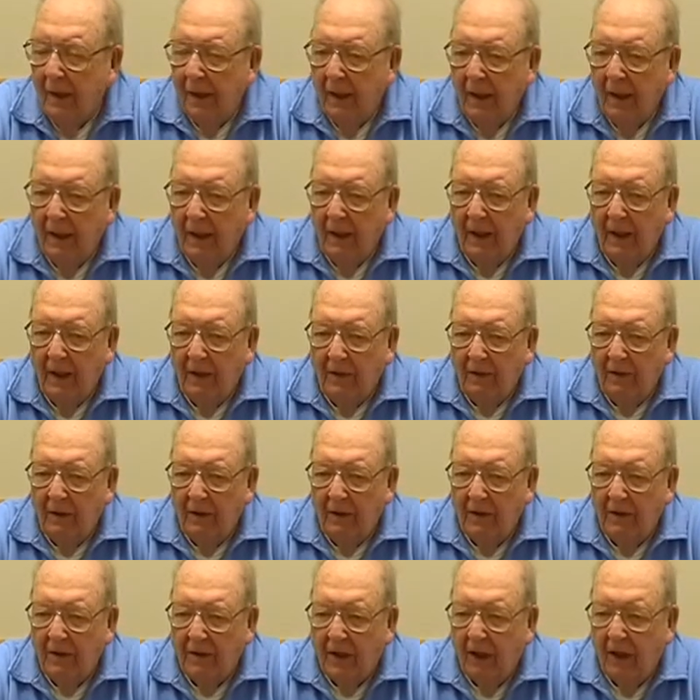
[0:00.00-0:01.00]
Okay. And they
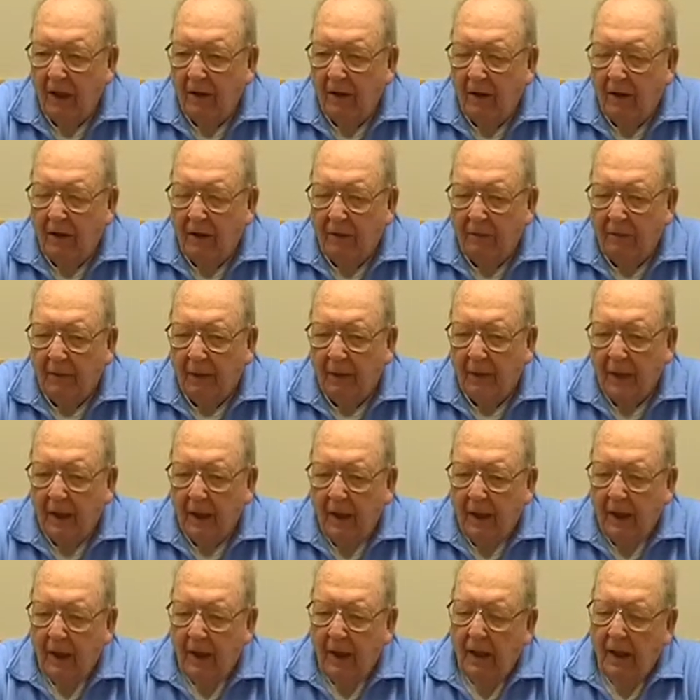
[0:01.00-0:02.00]
finished that off, but
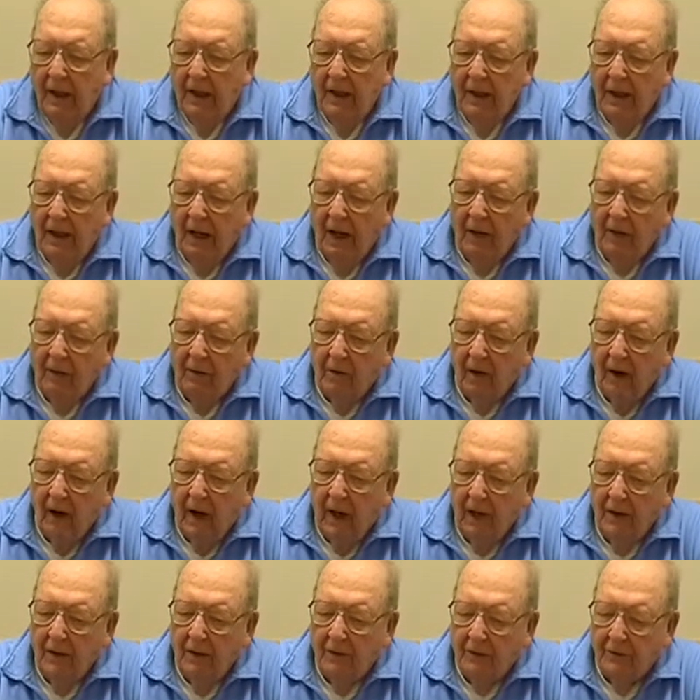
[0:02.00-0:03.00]
the outer
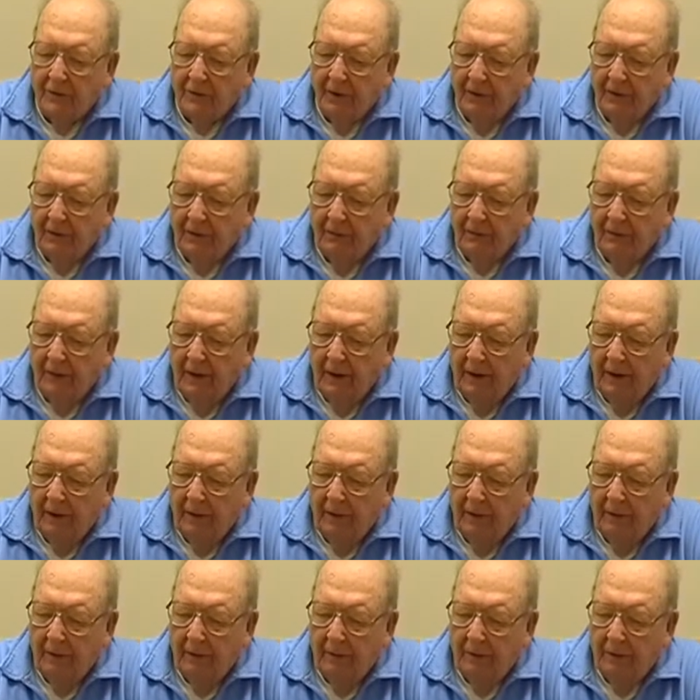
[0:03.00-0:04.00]
islands of
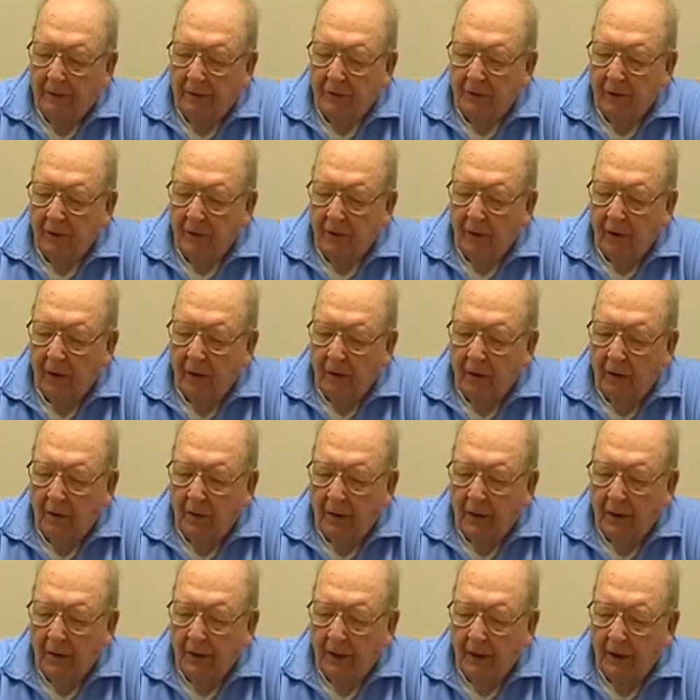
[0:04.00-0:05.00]
uh,
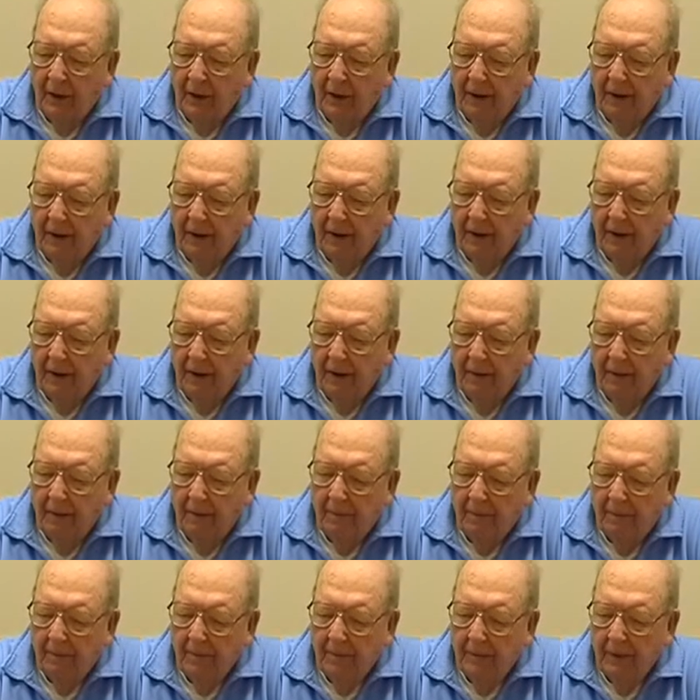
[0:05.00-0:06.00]
Majuro and, and uh,
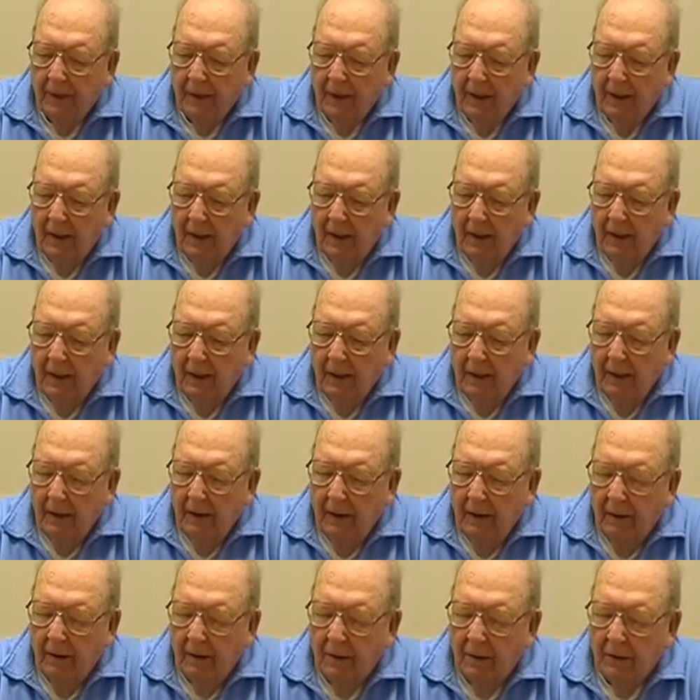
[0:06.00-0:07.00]

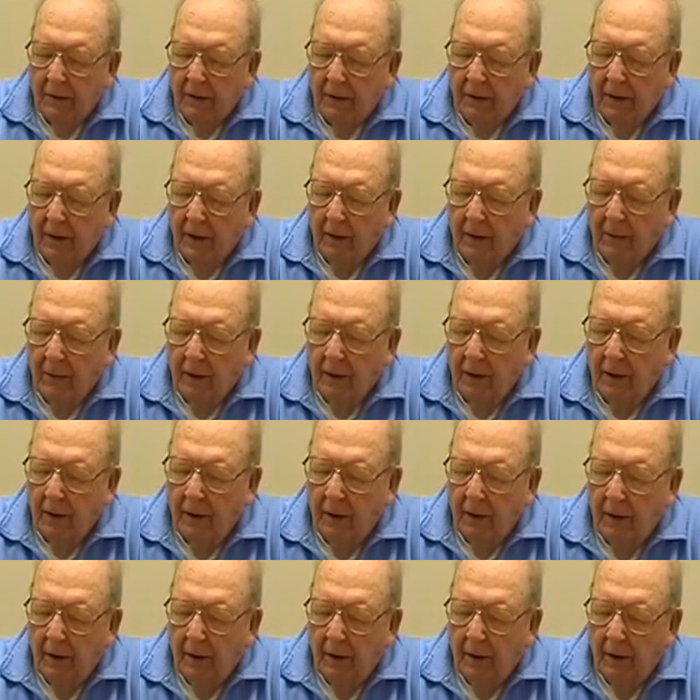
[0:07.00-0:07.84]
what was the other one?